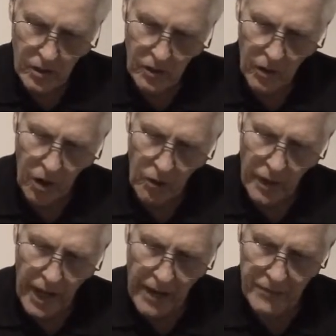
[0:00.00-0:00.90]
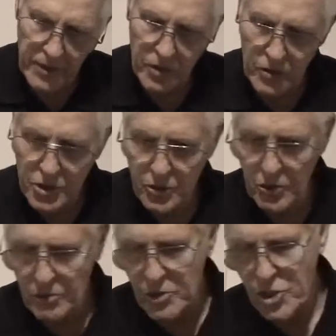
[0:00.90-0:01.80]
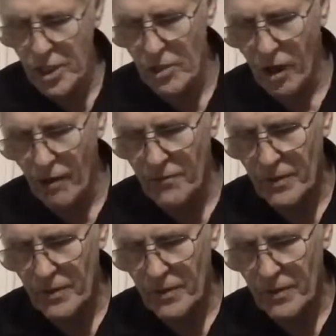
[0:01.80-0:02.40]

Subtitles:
all we have to do is turn the machine off.